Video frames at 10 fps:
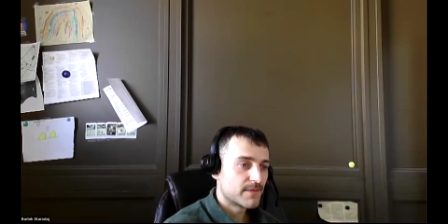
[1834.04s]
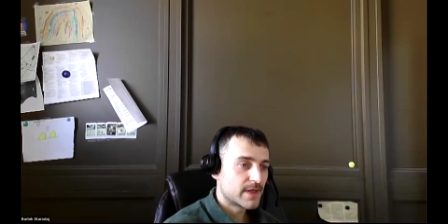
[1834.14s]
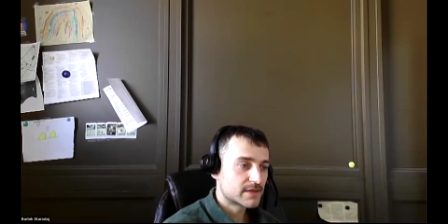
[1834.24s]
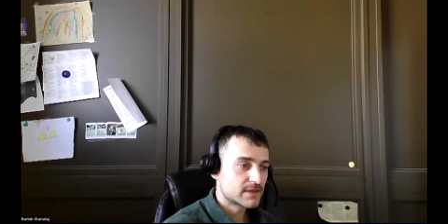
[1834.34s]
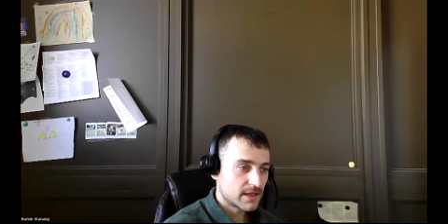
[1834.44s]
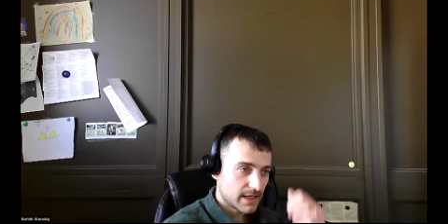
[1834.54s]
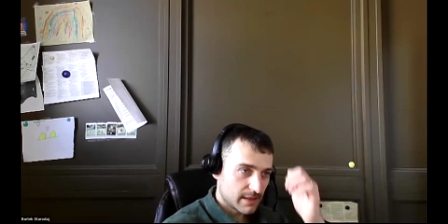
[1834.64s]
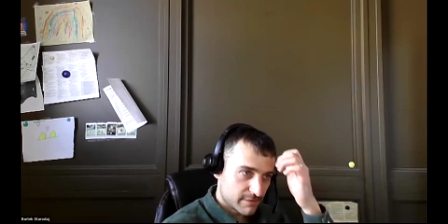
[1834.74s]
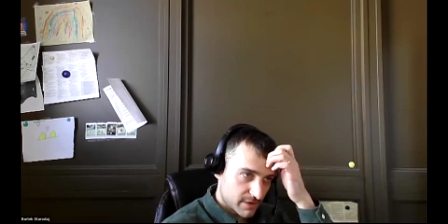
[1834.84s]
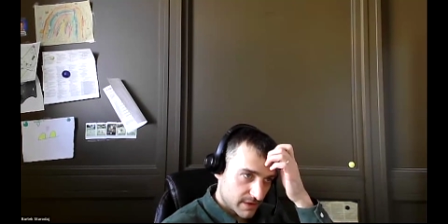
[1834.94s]
That's all I had
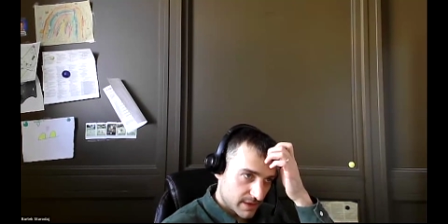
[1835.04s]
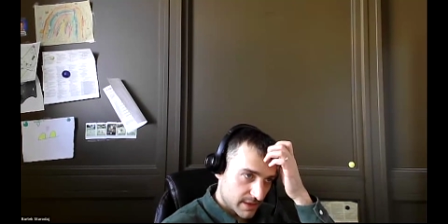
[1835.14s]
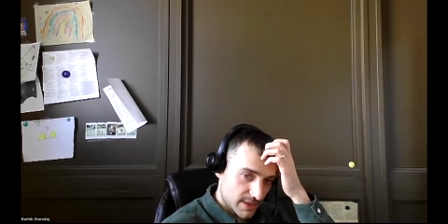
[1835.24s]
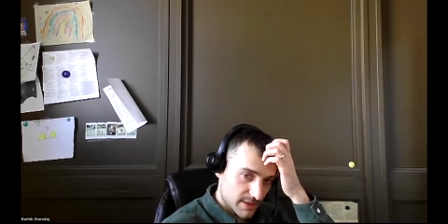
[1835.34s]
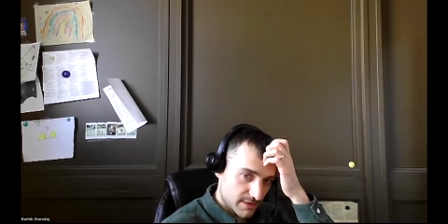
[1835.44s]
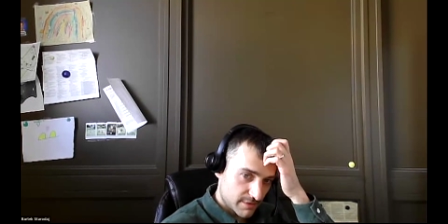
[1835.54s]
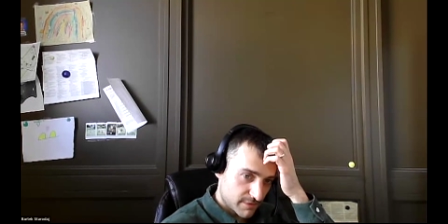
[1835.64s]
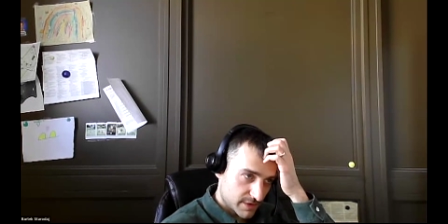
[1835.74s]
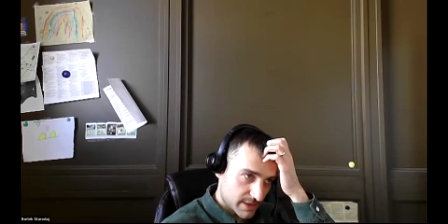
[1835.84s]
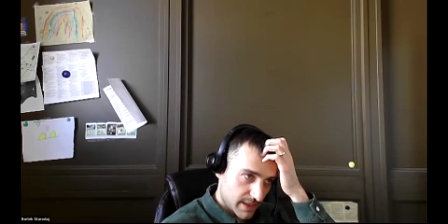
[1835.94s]
for the agenda
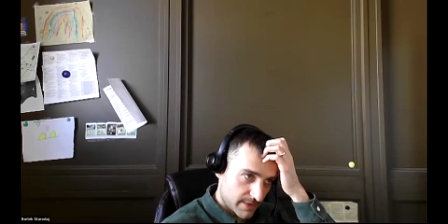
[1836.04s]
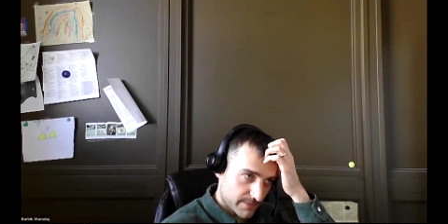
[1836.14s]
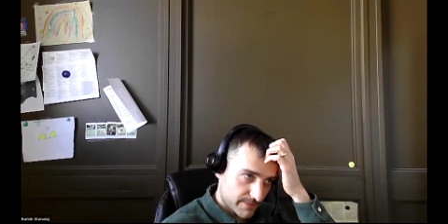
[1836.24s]
for today.